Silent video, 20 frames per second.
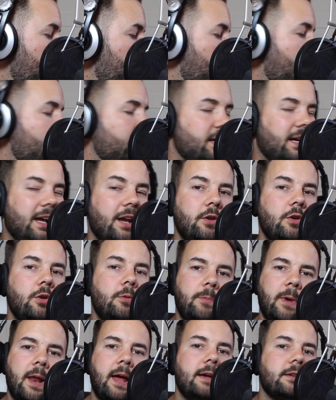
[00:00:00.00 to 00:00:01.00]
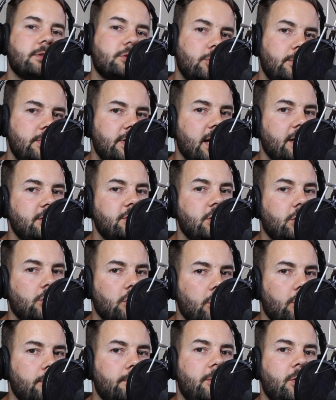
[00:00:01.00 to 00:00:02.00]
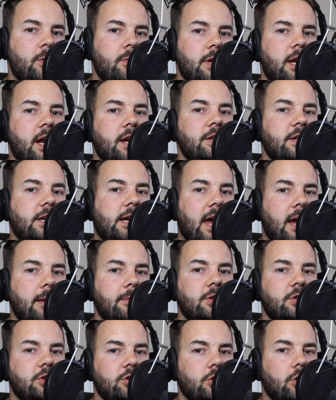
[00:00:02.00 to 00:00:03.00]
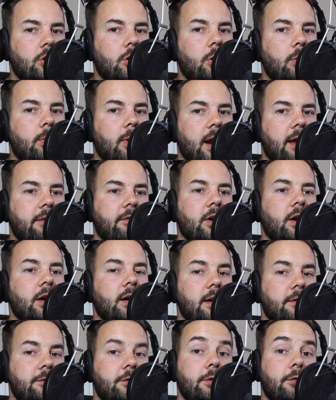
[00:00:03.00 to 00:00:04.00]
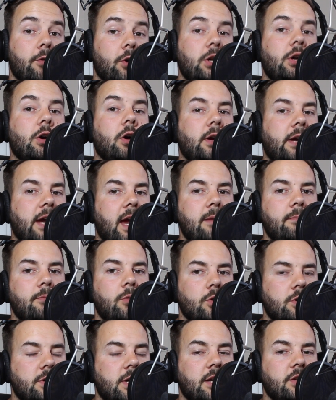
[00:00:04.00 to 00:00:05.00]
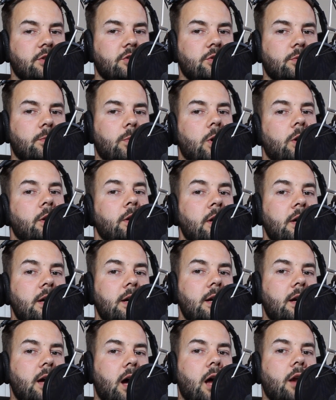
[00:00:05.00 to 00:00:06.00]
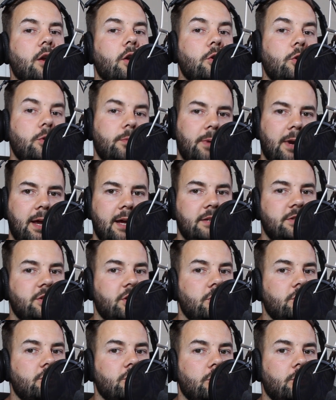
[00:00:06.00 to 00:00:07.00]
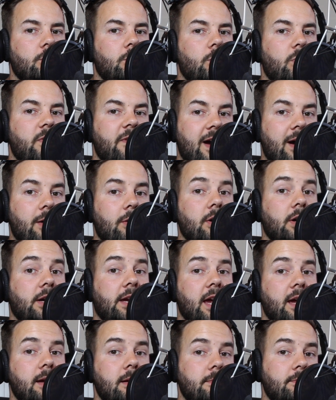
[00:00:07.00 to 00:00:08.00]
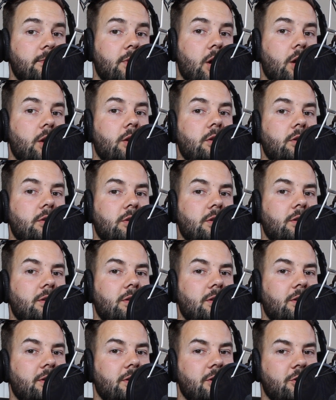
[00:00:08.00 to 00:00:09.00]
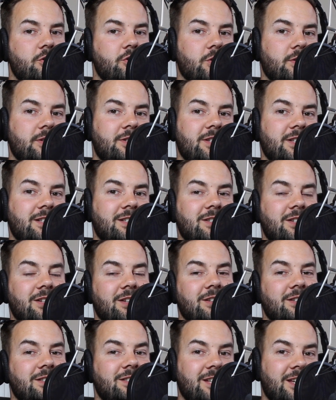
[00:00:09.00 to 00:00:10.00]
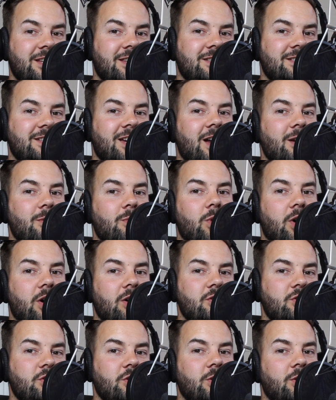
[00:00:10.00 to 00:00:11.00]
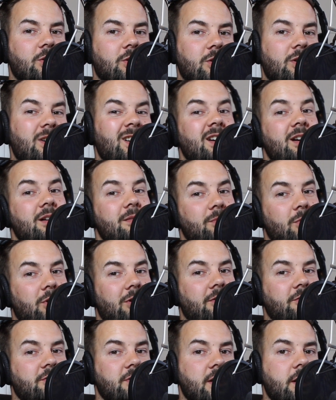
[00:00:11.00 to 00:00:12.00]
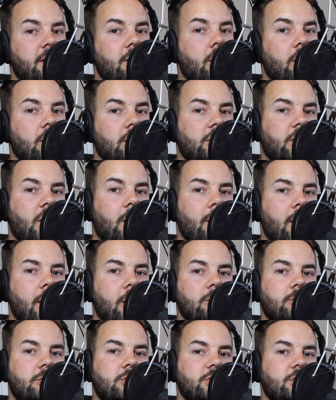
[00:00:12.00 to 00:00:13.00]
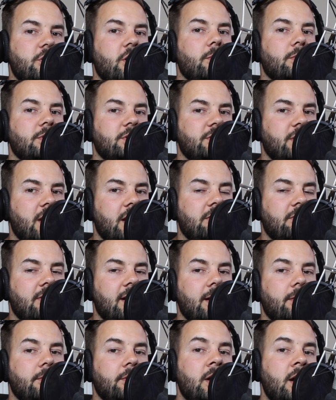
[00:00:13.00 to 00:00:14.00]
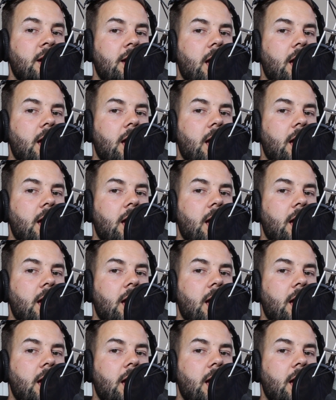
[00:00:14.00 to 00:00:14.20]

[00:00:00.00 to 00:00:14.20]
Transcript: when you get new players coming down to your club, coming down to your gaming store, whatever, if you've already got a game booked against someone and a new player turns up without a game, and the choice is to sit at the side and watch, or more often than not, go home because they don't want to stand around,